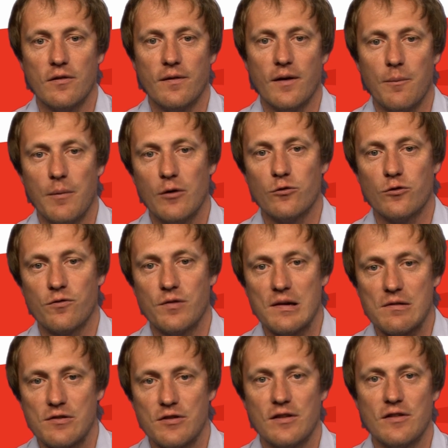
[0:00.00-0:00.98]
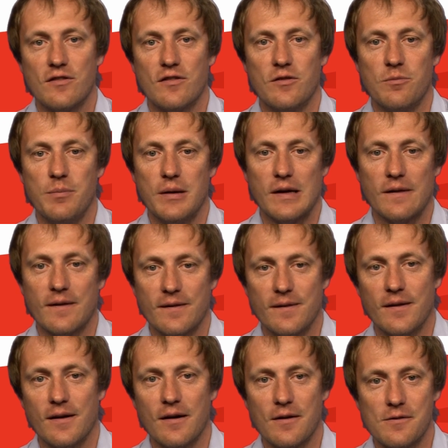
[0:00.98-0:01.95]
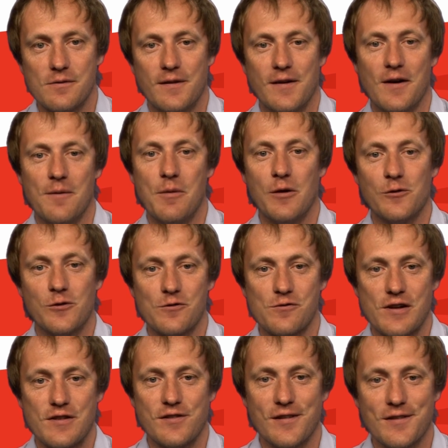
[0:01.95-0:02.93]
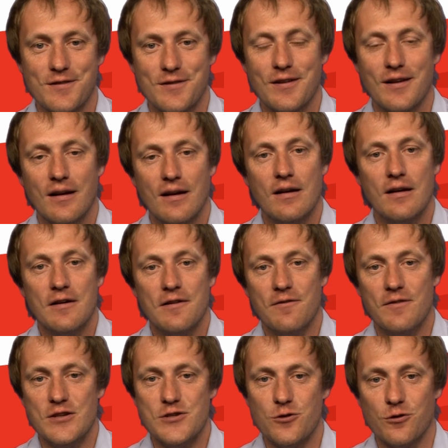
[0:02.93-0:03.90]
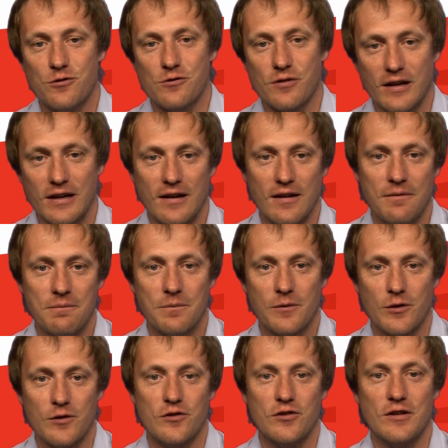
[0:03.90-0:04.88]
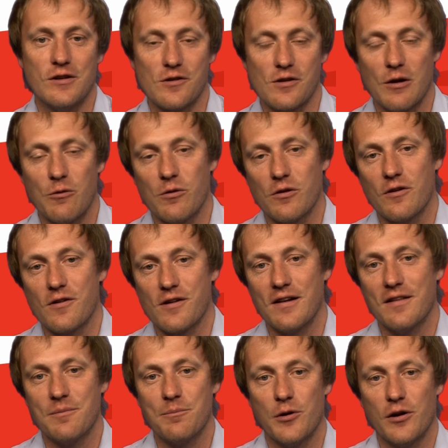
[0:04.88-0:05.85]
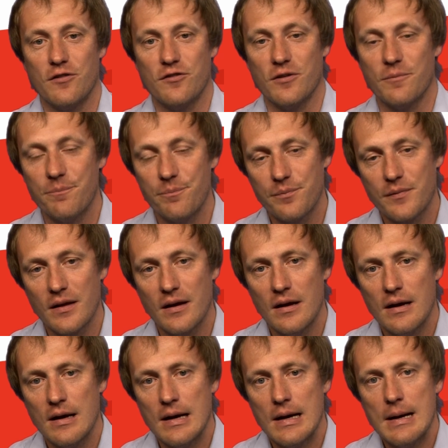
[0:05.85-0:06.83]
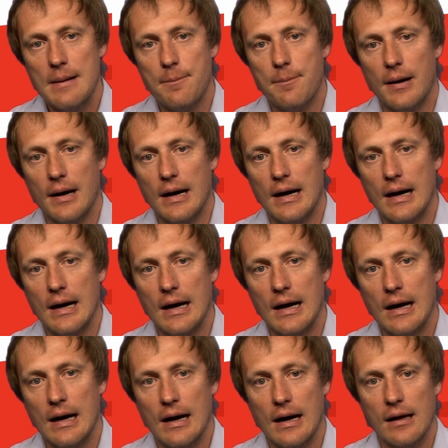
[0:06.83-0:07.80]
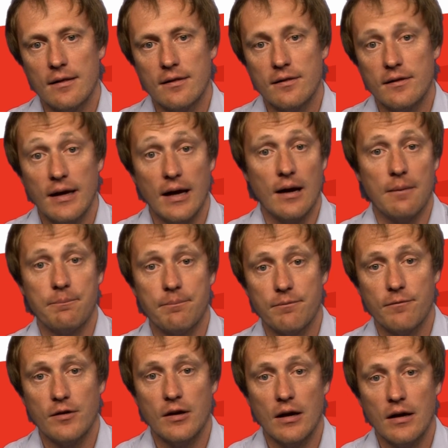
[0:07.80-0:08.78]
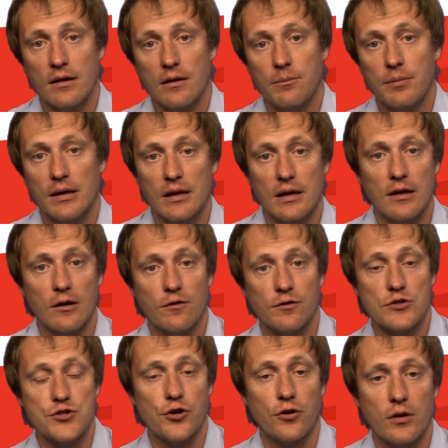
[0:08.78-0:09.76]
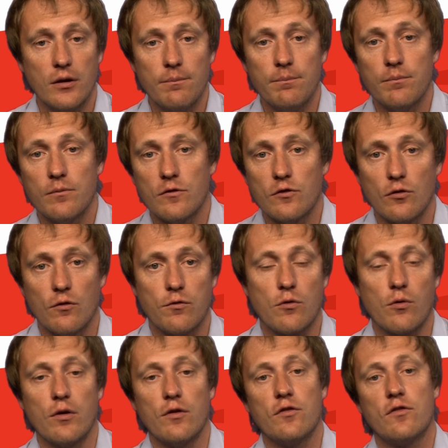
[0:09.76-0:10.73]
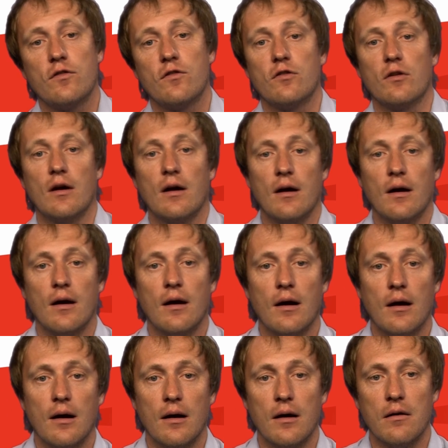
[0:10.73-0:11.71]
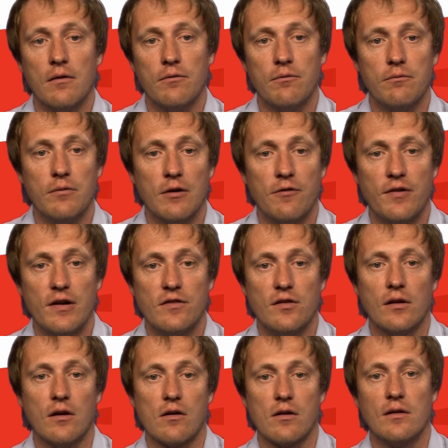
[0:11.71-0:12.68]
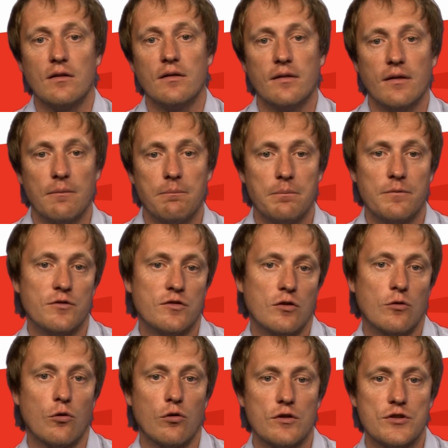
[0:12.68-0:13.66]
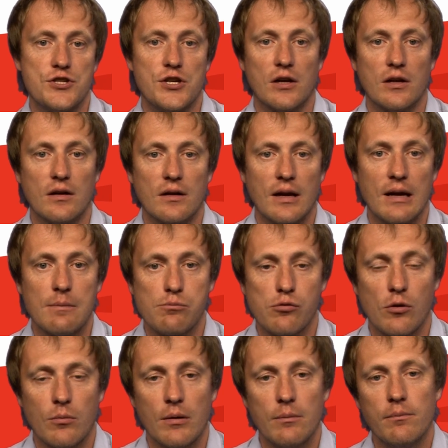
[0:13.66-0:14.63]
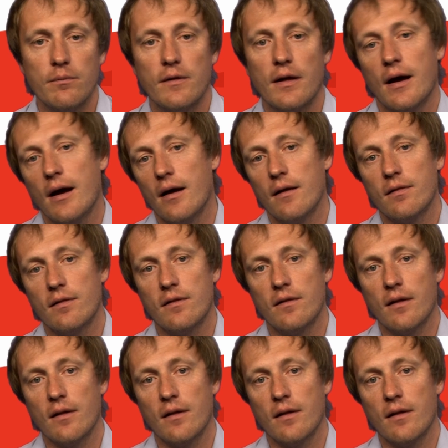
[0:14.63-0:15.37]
the amount of E-residents is bigger than the amount of residents, we should reconsider our current policy. But yeah, we are in the beginning of the journey. So of course, we are facing currently the so-called chicken and egg problem that